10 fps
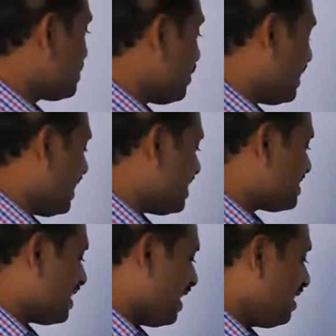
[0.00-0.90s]
so you can
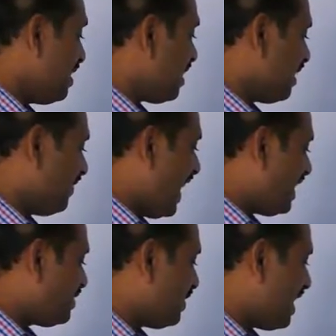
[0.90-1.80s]
understand.
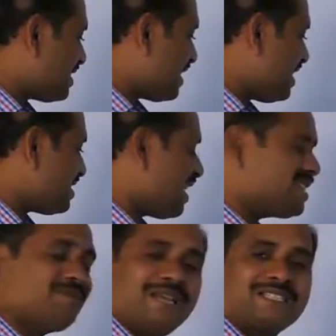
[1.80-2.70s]
Refractive index is
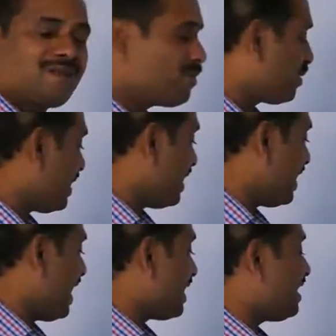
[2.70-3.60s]
less means
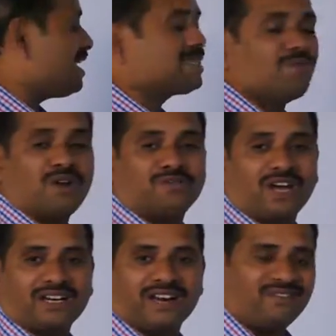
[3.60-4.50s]
critical angle is more
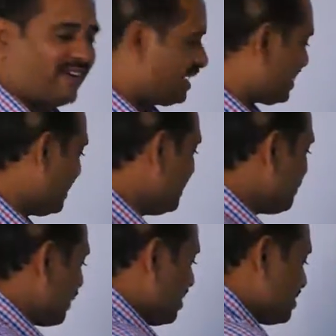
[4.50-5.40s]
for graphite.
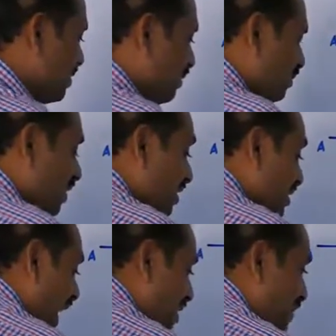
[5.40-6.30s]
So
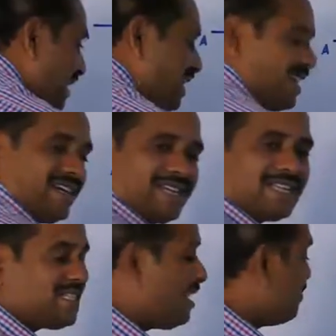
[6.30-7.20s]
diamond
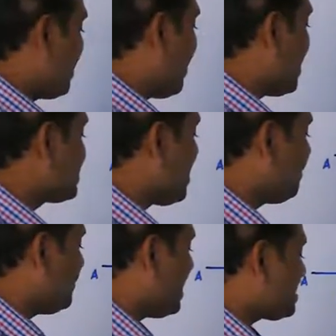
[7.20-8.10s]
glitters because
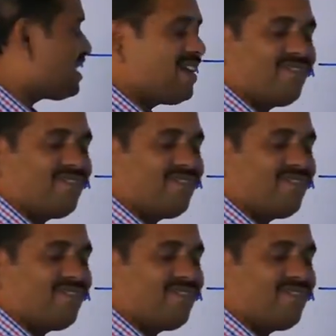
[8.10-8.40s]
of less